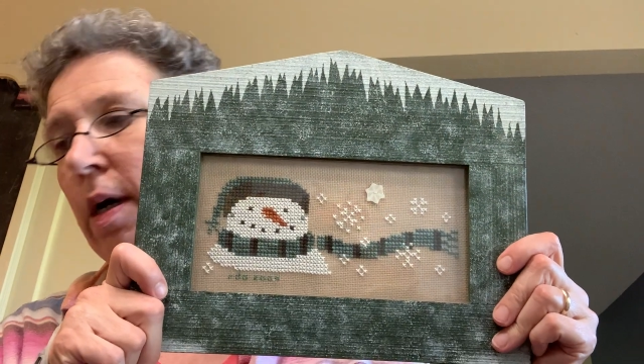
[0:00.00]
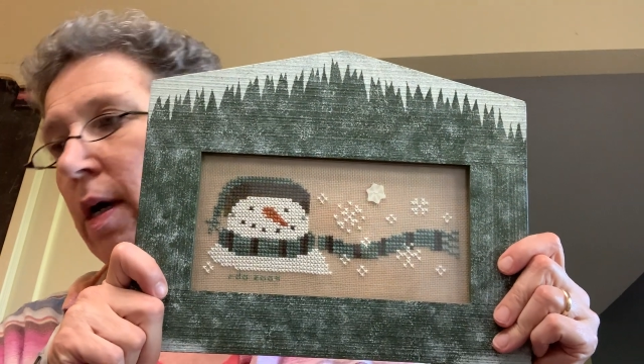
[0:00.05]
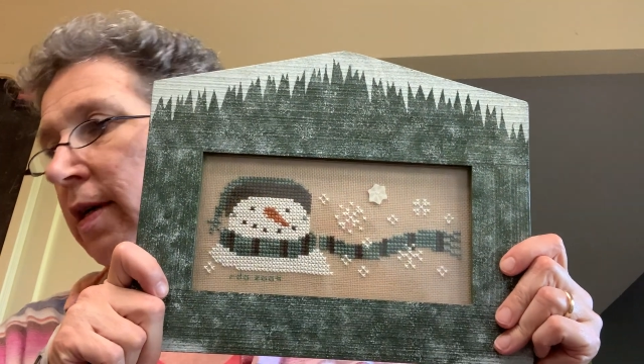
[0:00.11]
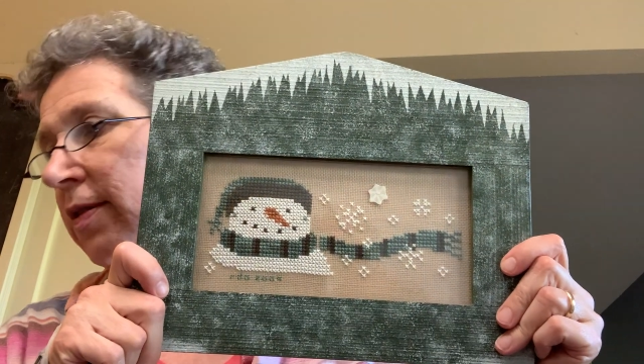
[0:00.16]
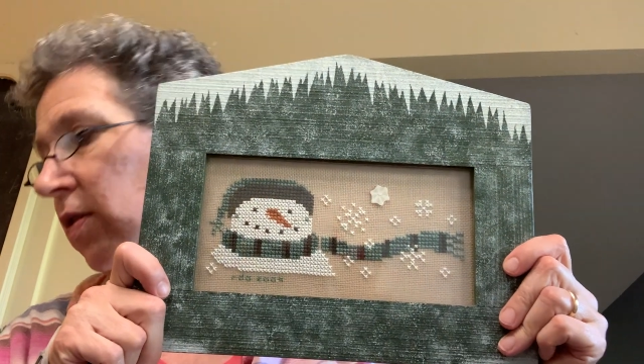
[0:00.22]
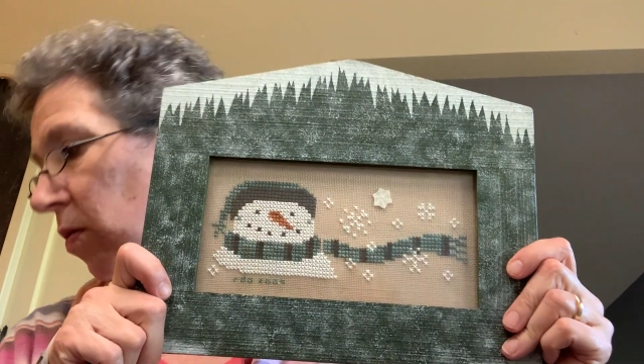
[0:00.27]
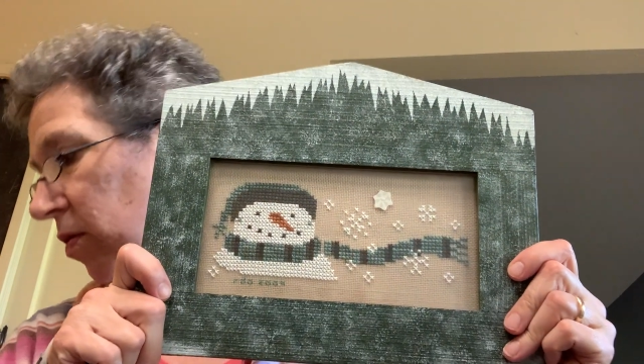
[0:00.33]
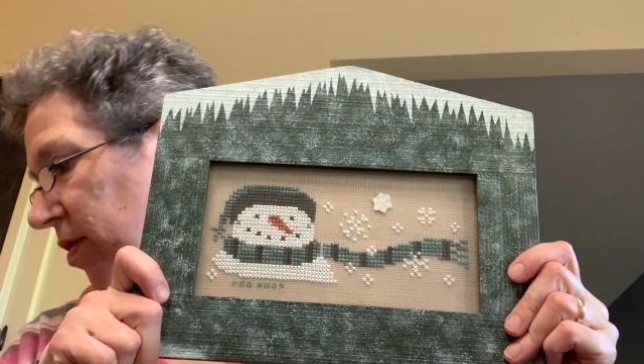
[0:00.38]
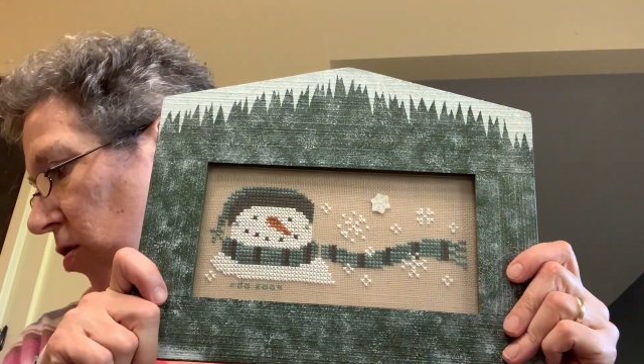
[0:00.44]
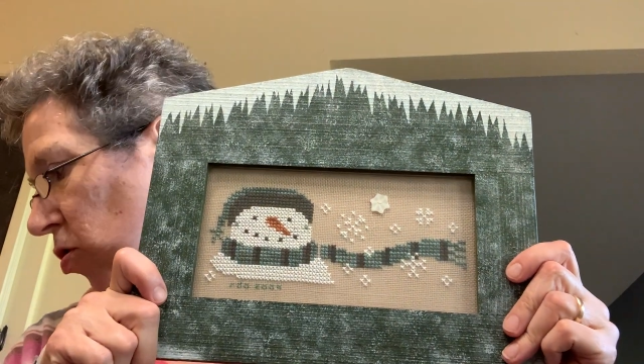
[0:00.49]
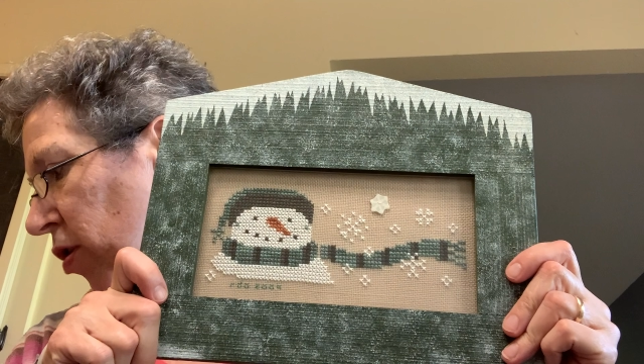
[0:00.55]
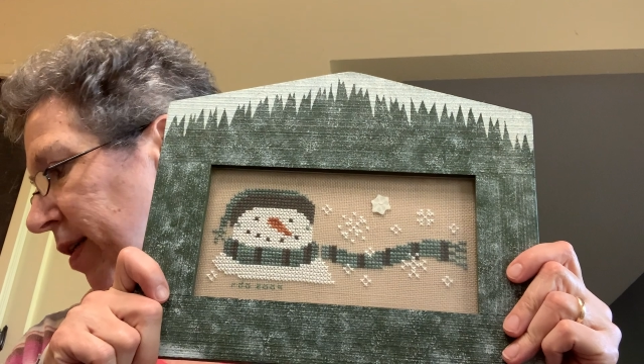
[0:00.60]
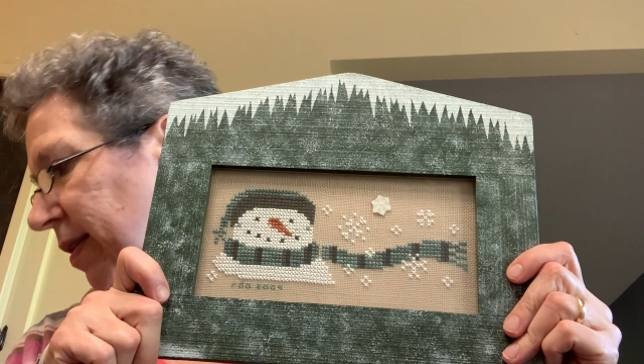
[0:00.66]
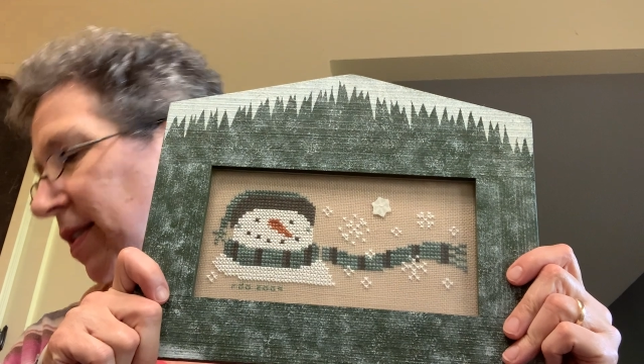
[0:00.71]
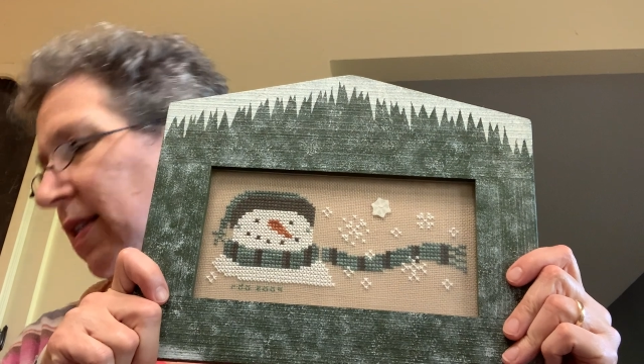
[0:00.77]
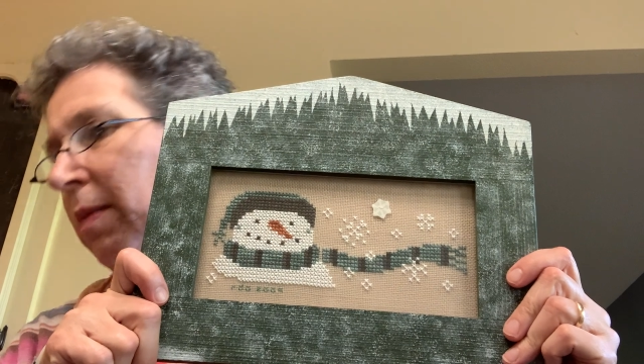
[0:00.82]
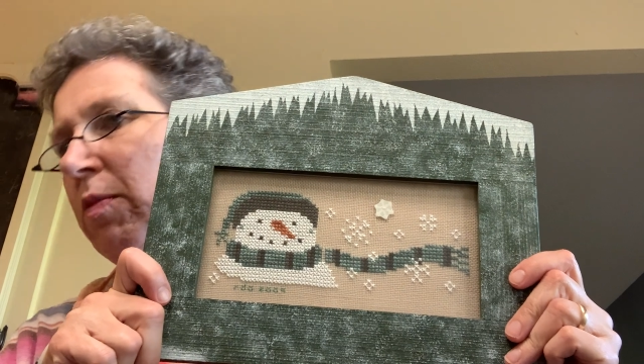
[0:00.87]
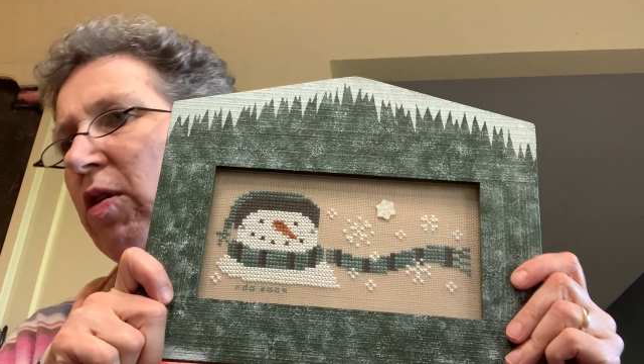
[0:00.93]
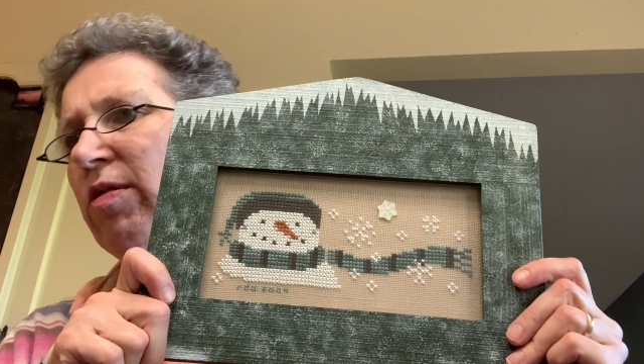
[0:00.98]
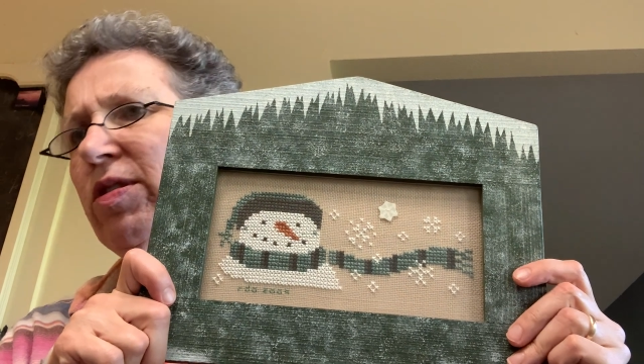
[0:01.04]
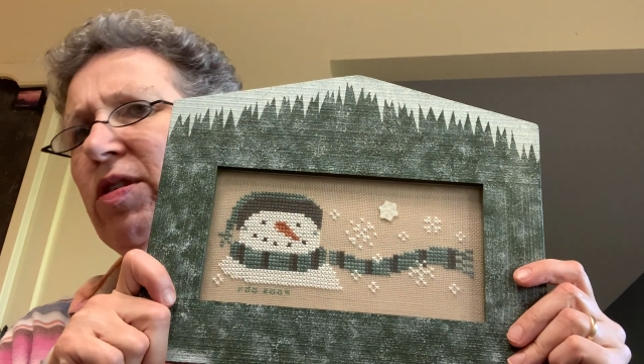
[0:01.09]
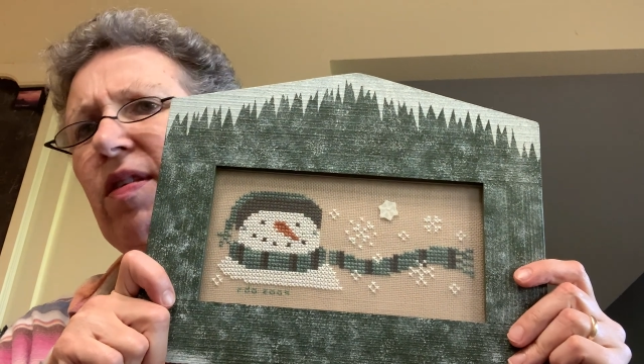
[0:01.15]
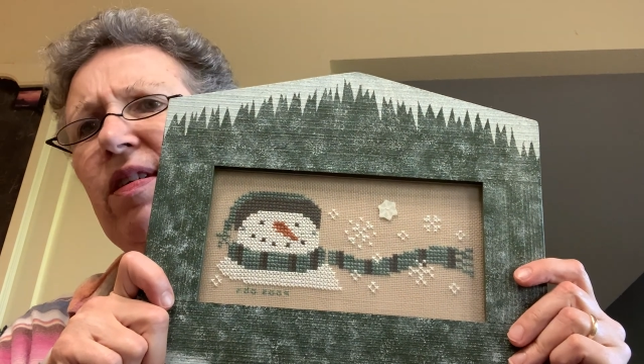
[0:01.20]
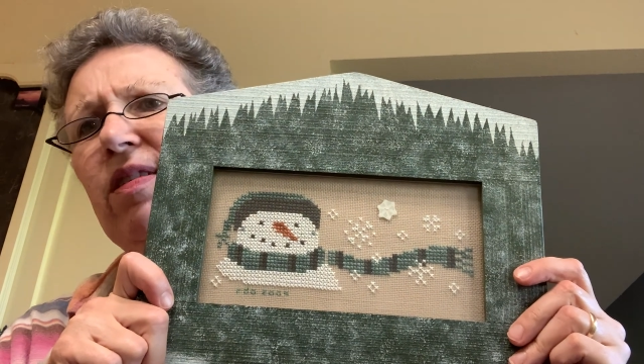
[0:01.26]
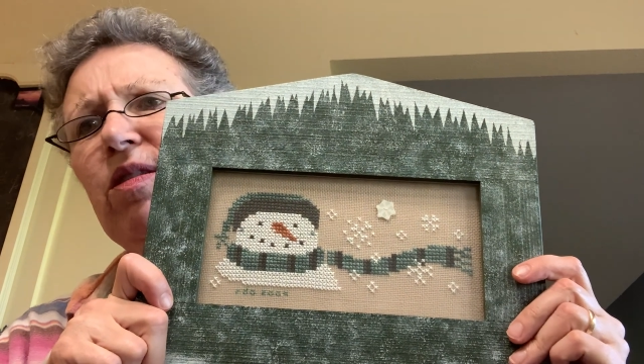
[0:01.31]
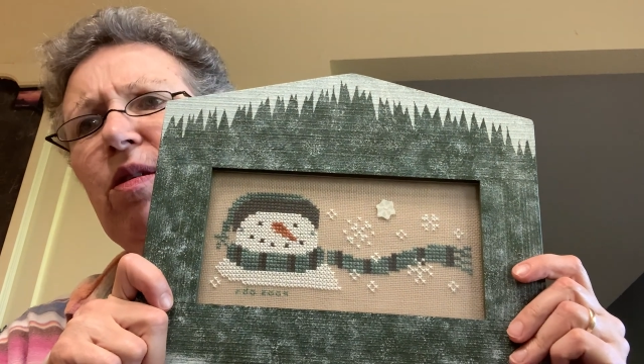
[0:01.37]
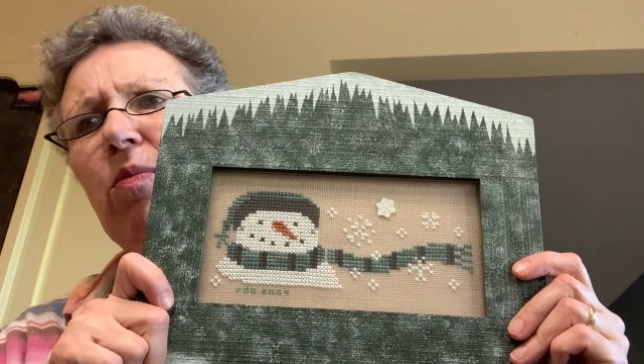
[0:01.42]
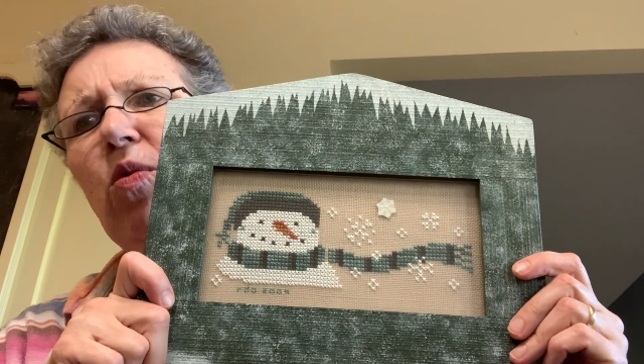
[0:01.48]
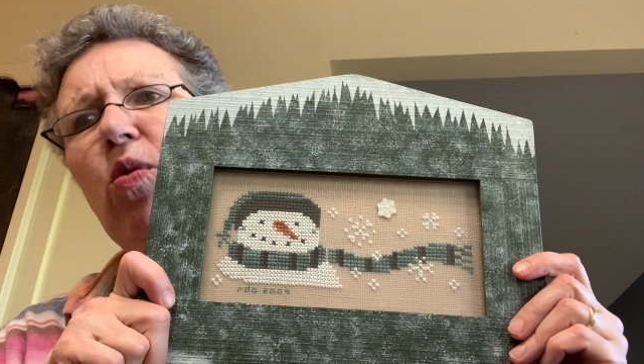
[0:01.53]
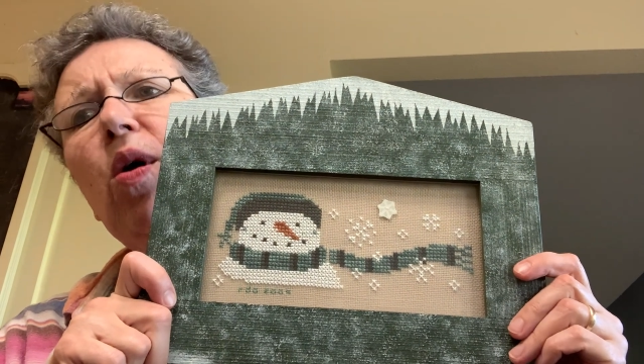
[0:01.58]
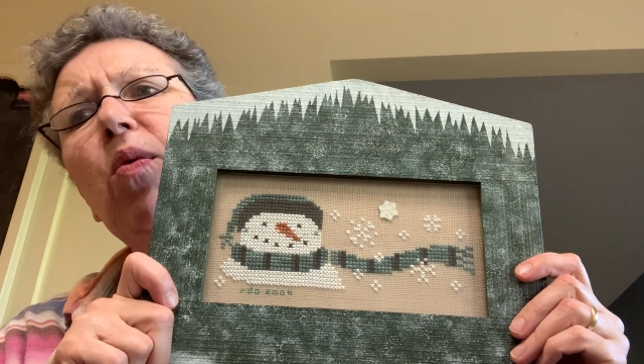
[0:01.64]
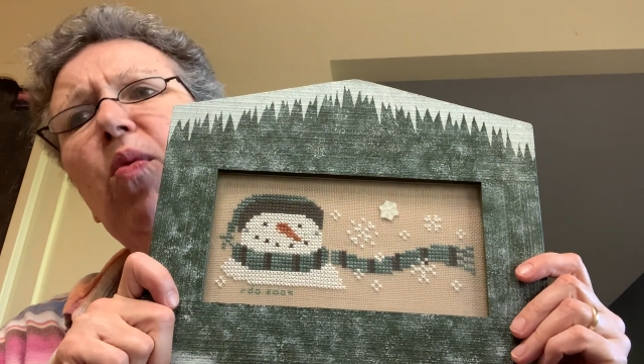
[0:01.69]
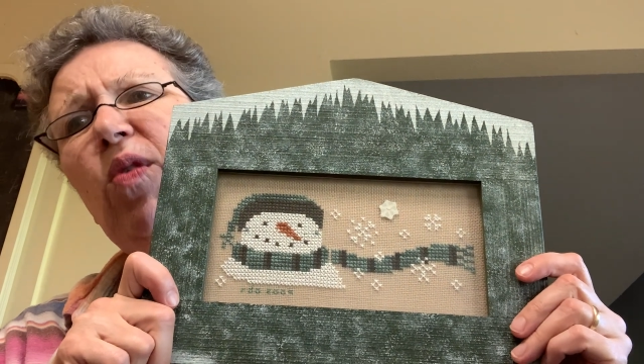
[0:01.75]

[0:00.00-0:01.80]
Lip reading: So you can see most of these are more